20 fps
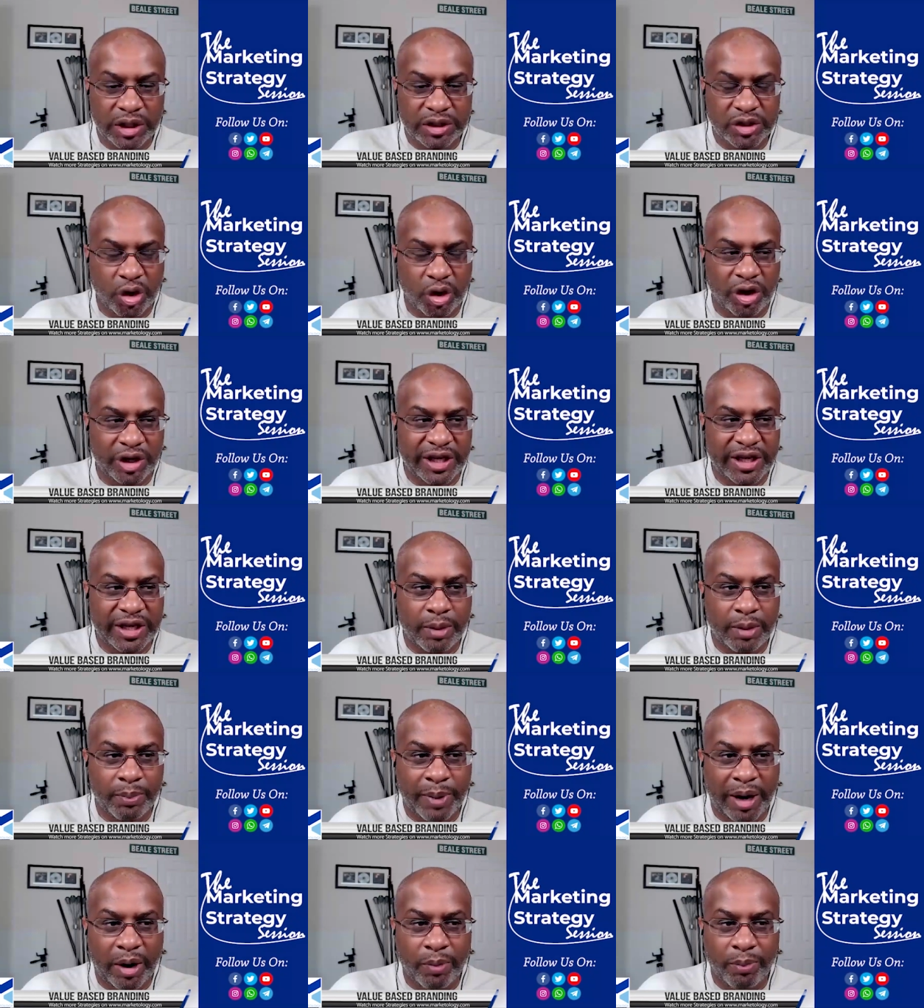talking
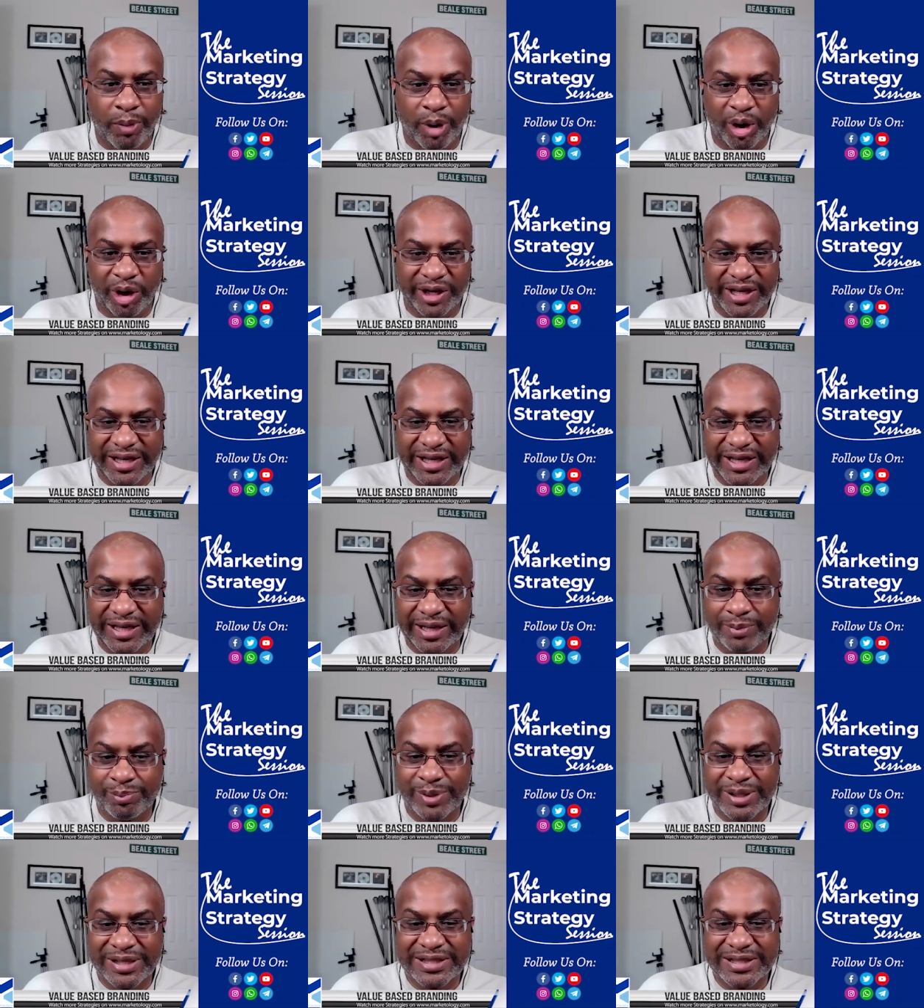about marketing
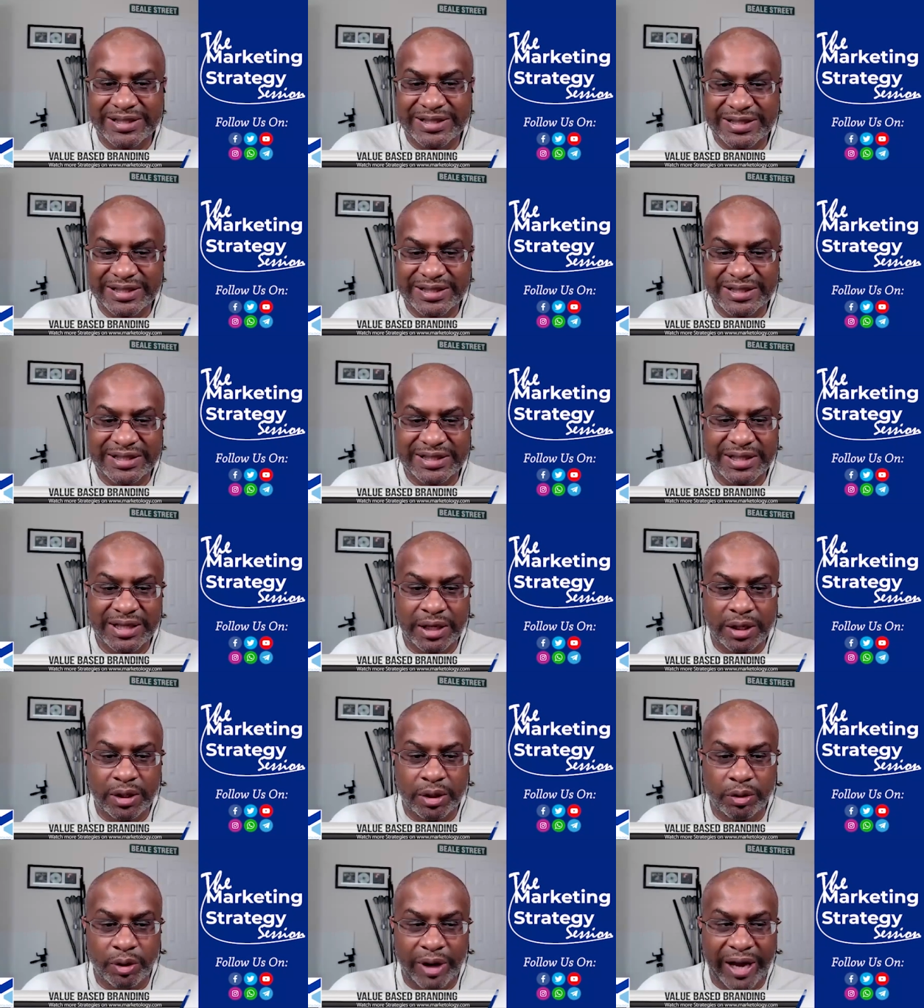and business
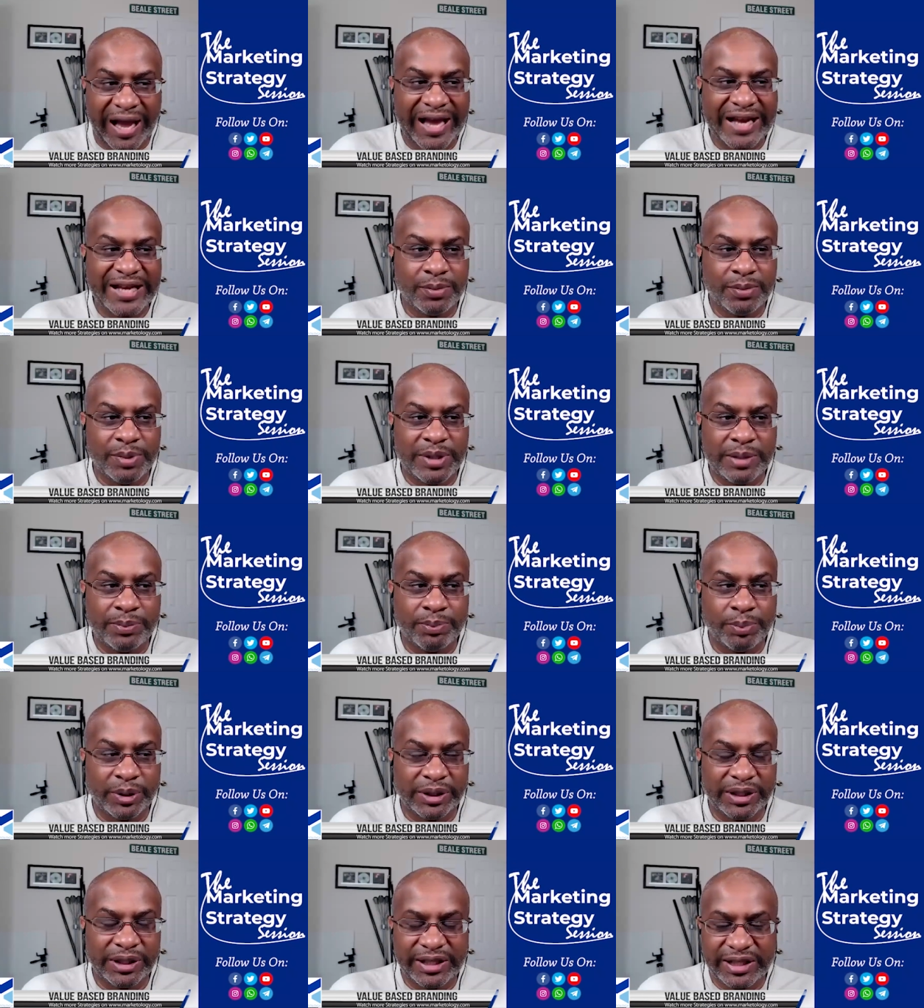had to be
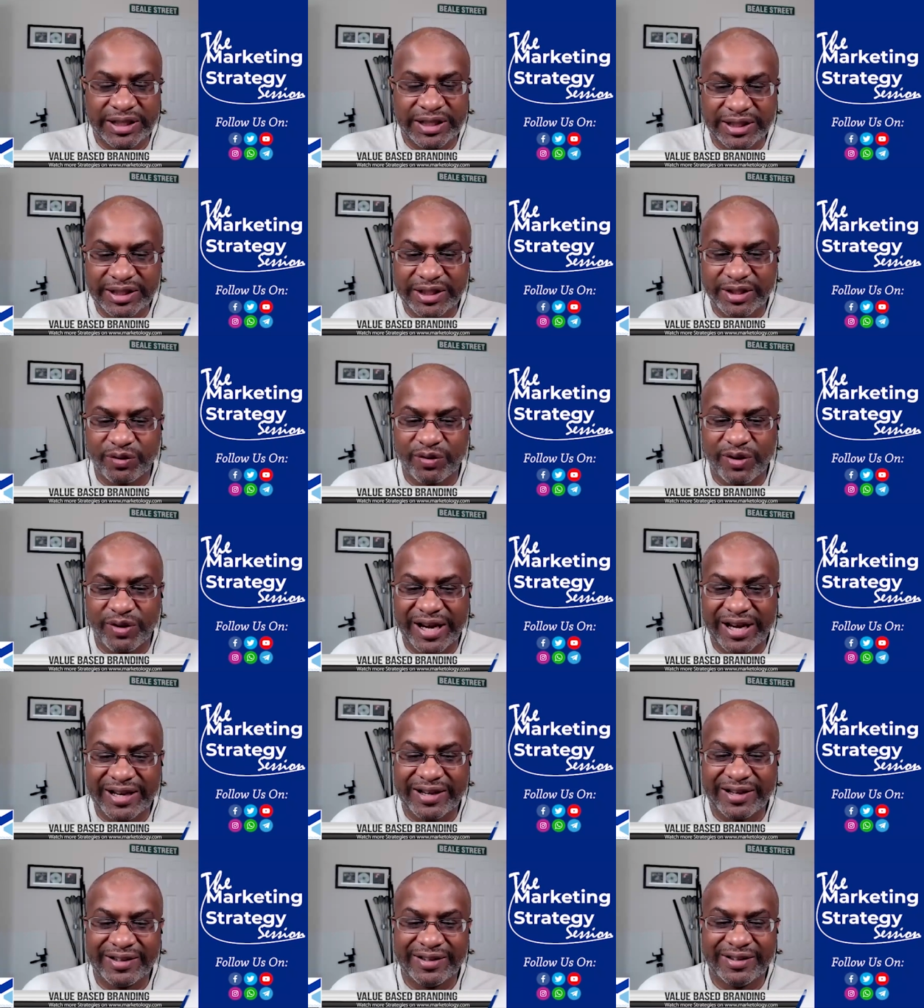politically
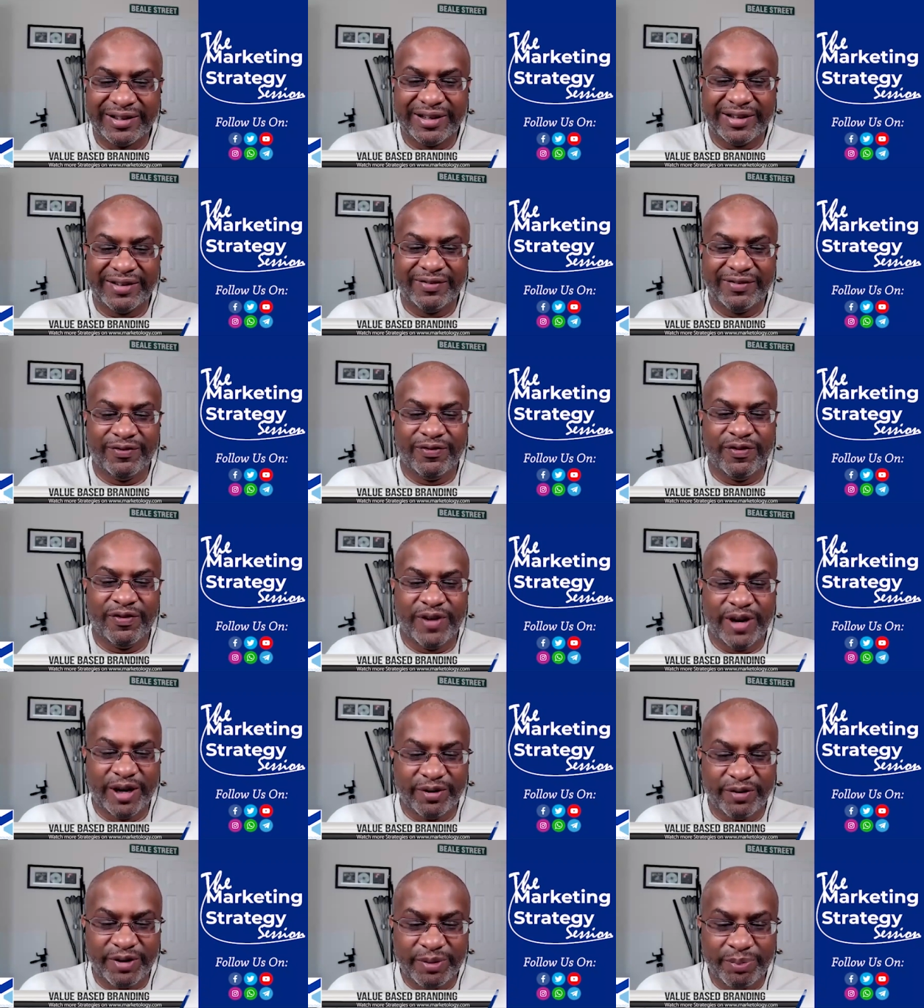correct,
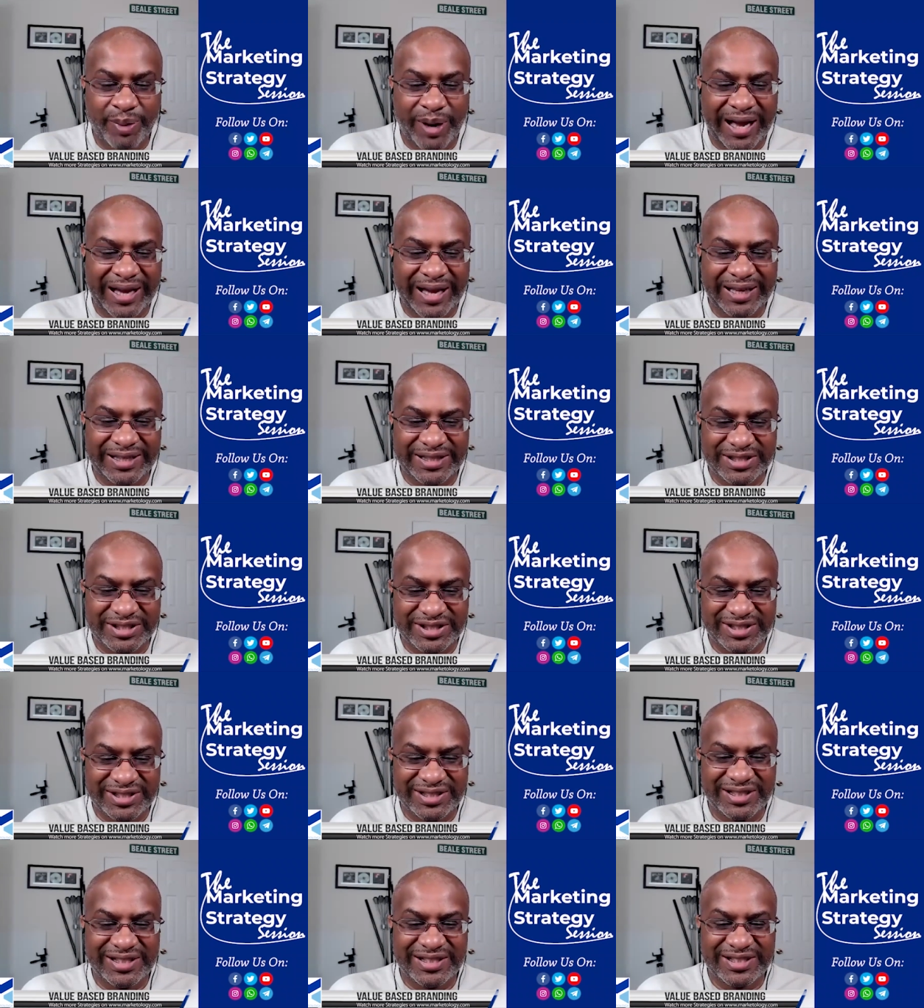very
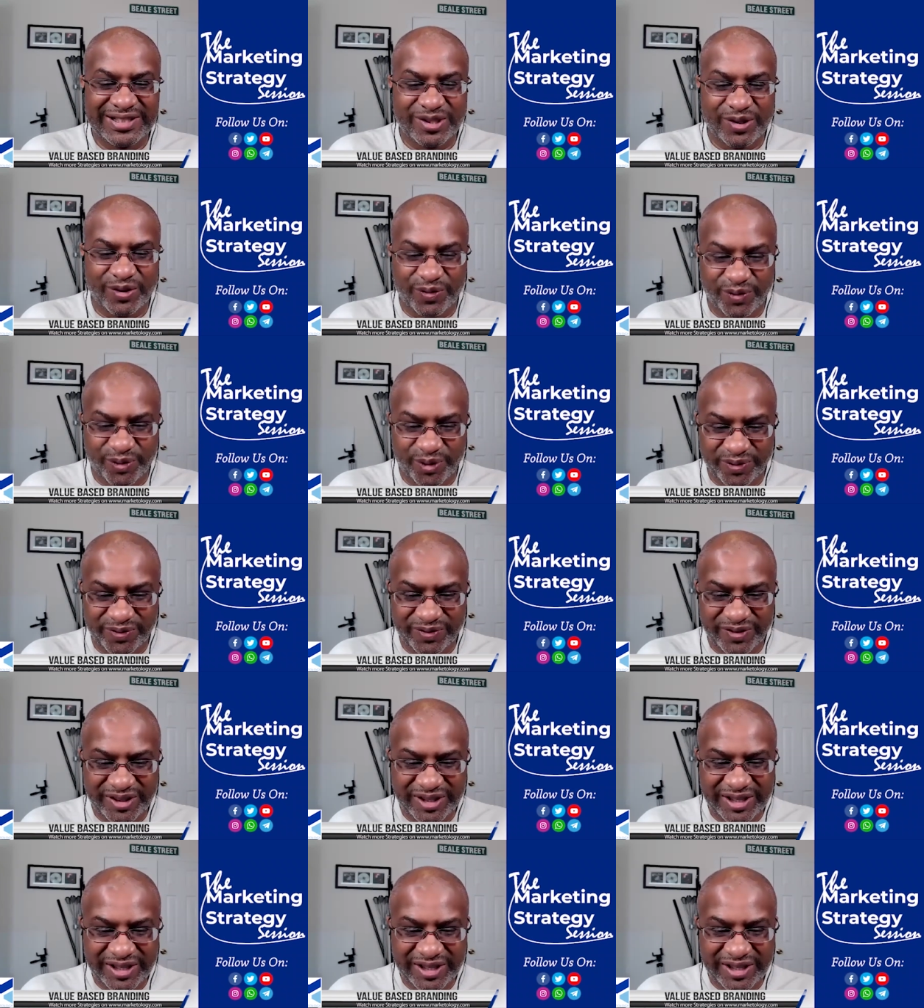polished, and so forth.